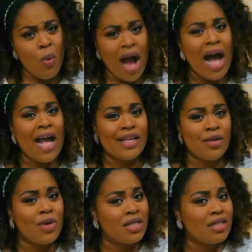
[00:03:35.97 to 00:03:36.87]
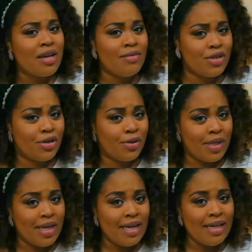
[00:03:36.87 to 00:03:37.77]
why you want to come to
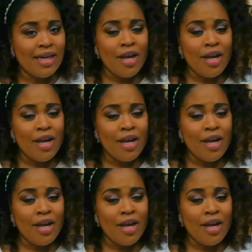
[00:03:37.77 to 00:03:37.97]
Korea,